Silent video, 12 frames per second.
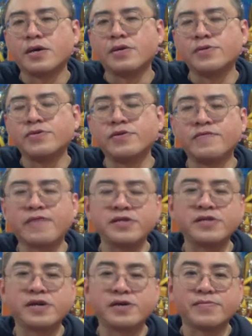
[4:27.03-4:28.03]
You'll
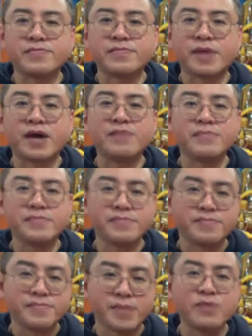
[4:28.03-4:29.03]
find that
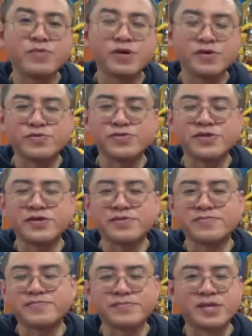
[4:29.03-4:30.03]
my way of doing it
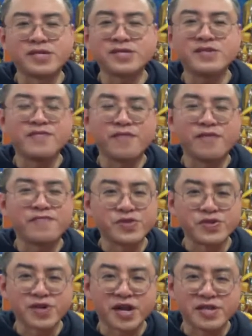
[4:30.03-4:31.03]
doesn't involve
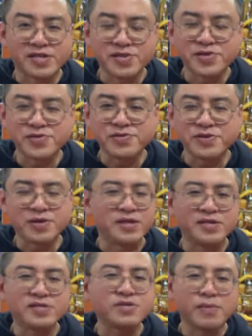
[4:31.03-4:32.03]
visualization, or at
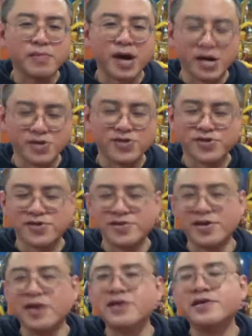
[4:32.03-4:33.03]
least not much.
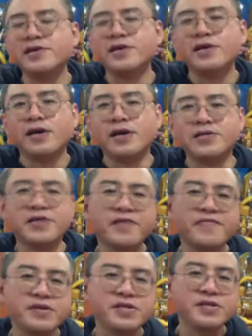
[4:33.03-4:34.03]
Yeah. And
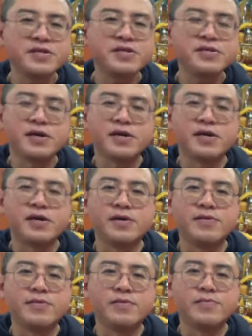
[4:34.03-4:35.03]
definitely,
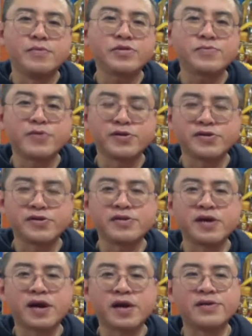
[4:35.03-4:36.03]
most
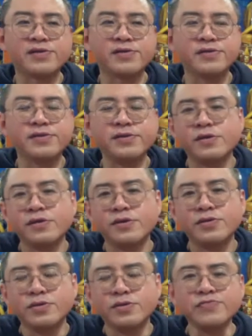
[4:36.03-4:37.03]
importantly, I
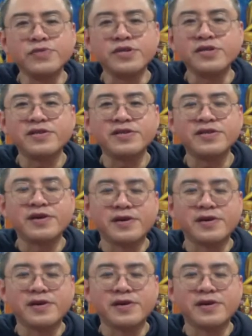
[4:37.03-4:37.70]
don't really